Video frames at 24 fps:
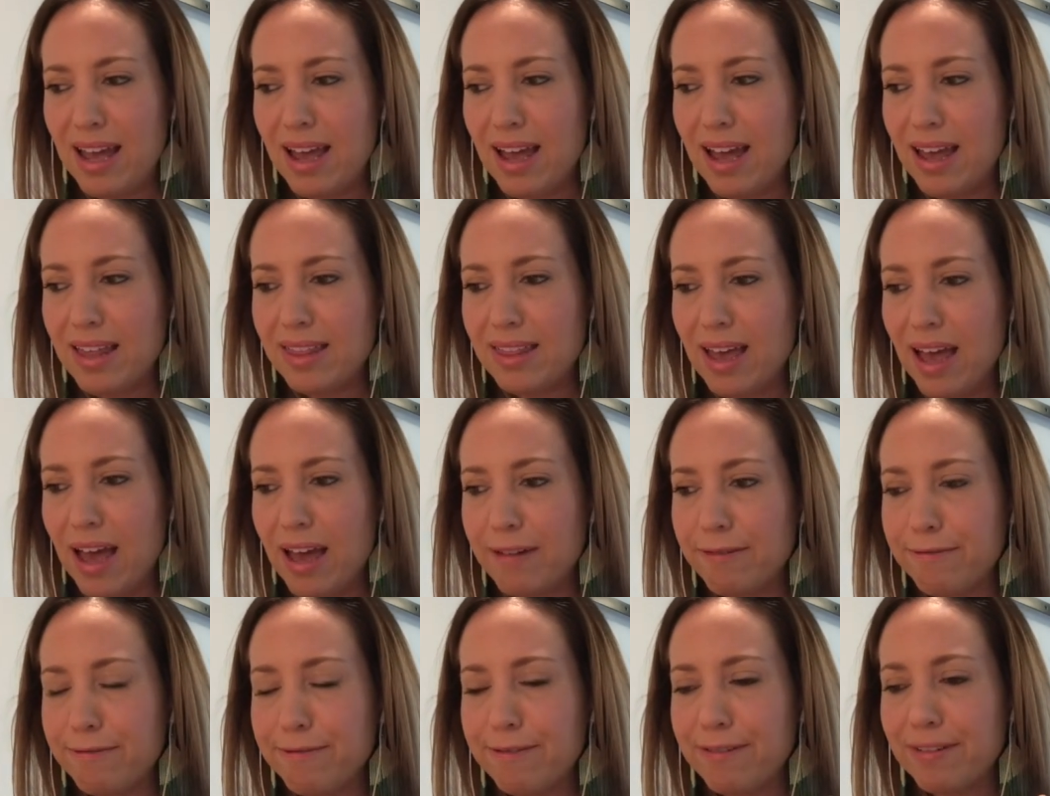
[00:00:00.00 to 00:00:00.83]
And
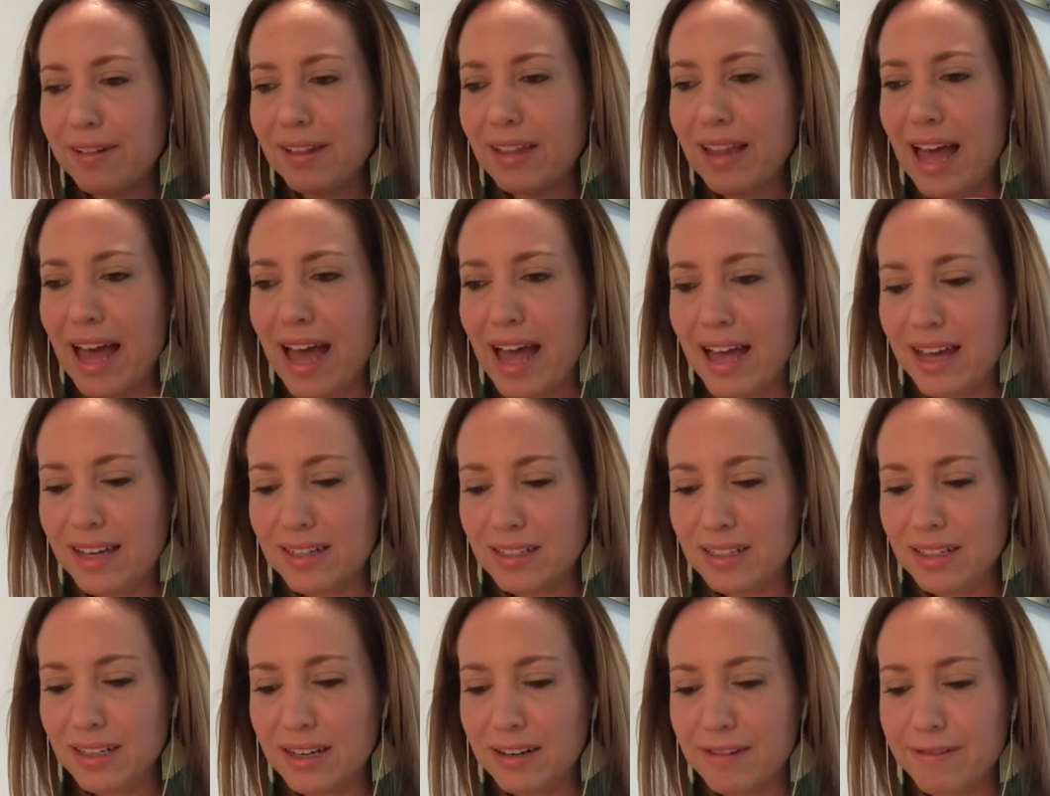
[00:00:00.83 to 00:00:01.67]
that
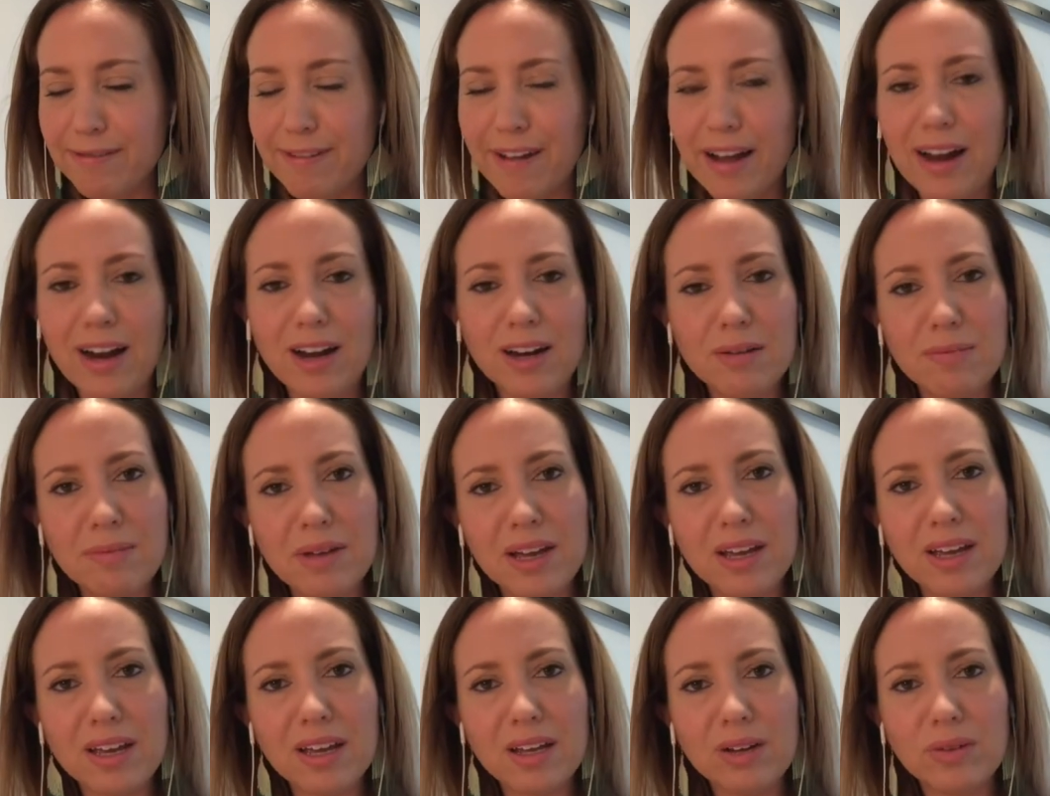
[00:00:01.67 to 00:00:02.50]
flat
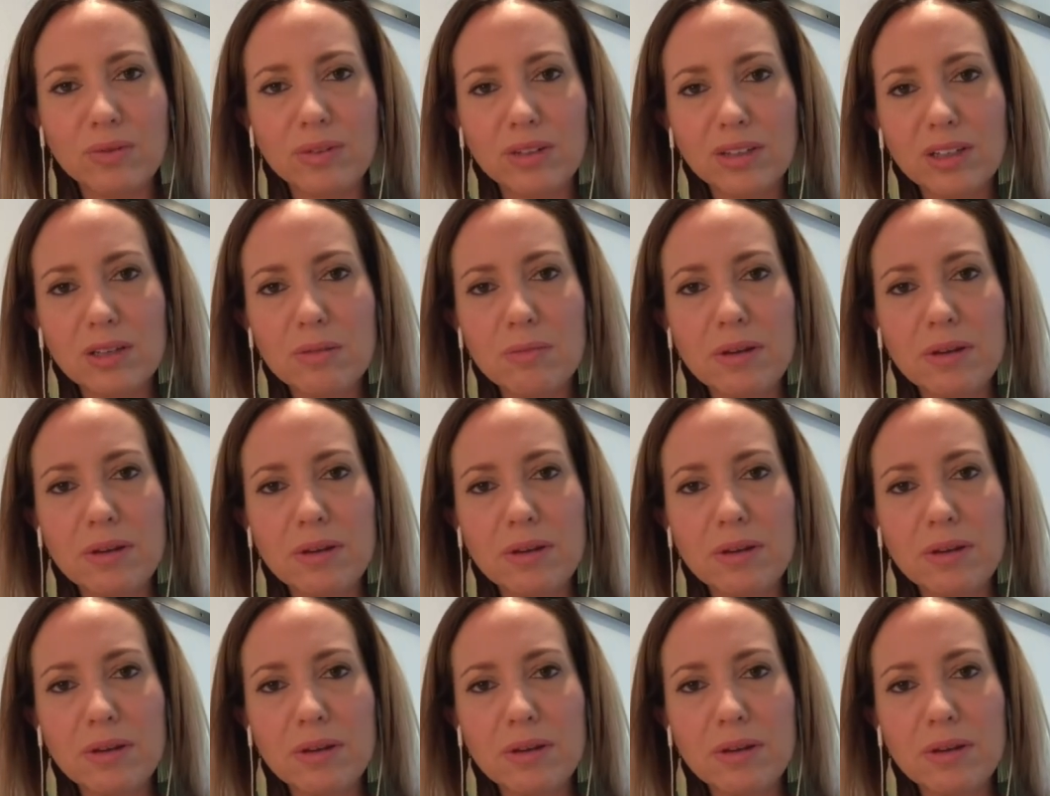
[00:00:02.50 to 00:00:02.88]
environment can really be